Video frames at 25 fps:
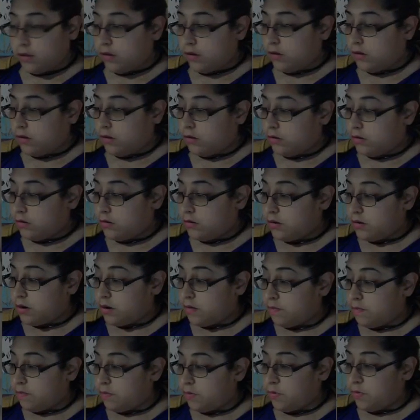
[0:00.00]

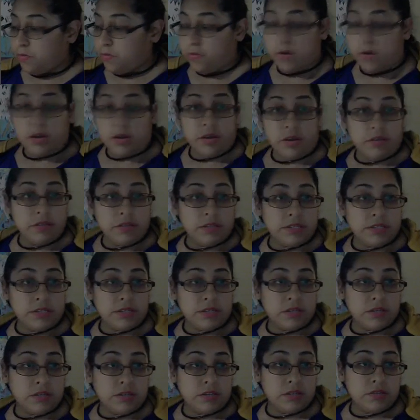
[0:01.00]
Number 1 on the
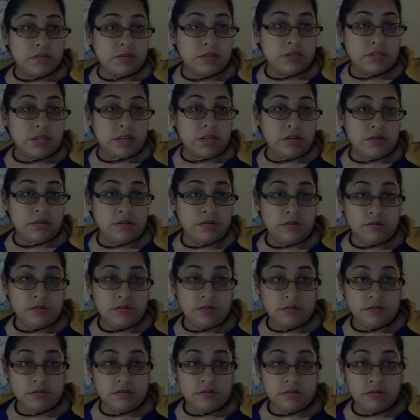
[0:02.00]
skills, you said?
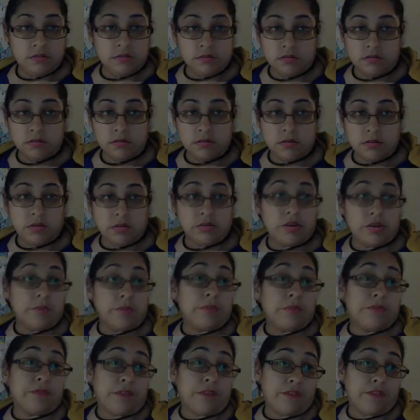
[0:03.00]
Or number
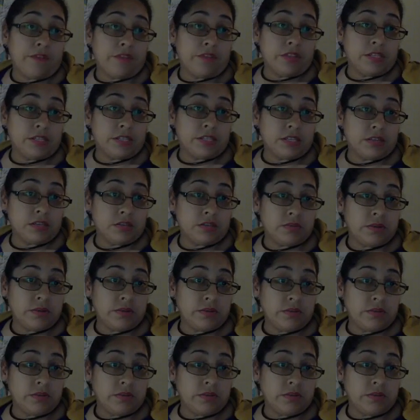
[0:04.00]
5 on the skills, rather?